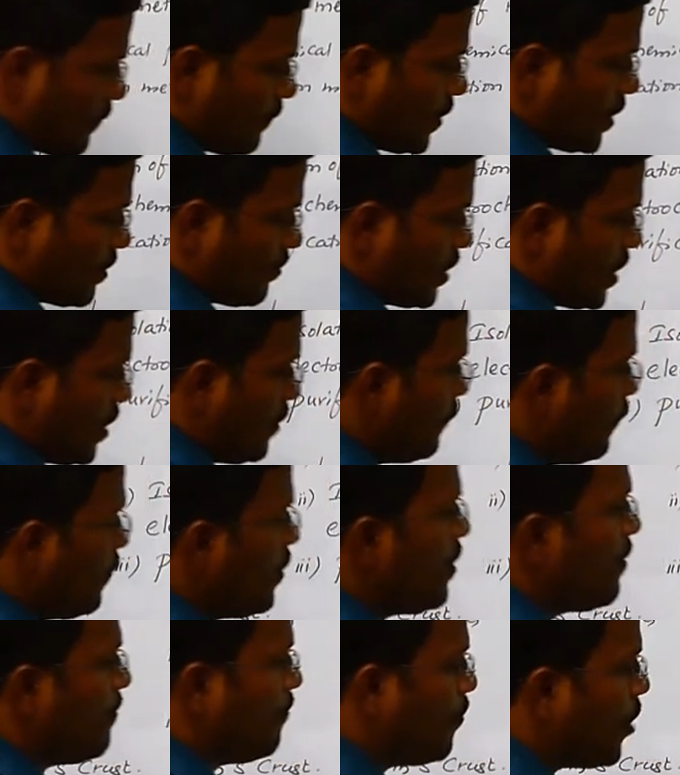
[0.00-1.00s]
formula of
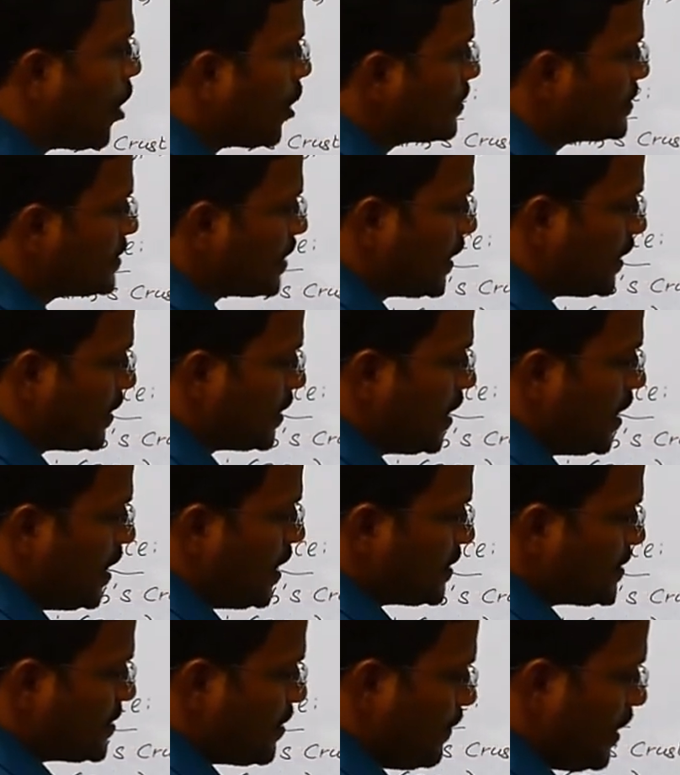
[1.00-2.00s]
bauxite.
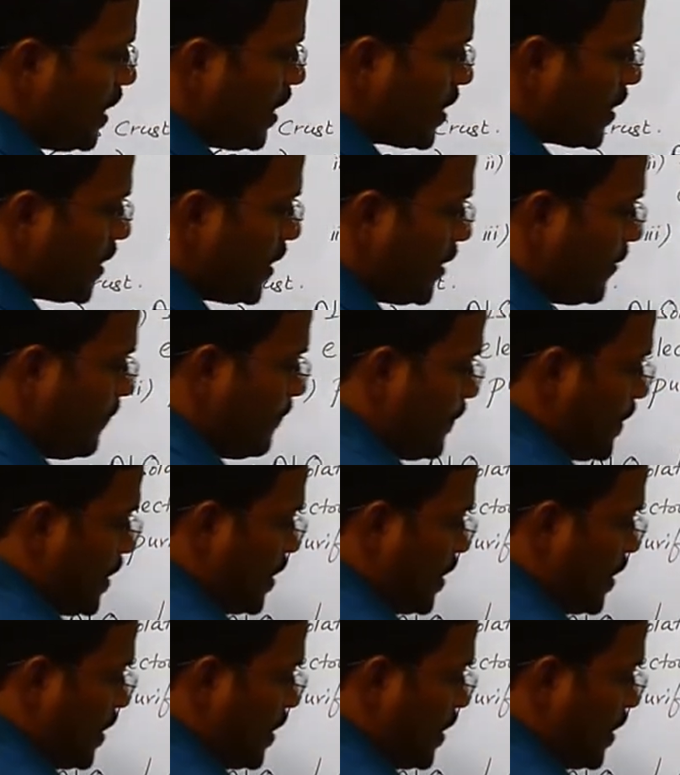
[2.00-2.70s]
Similarly,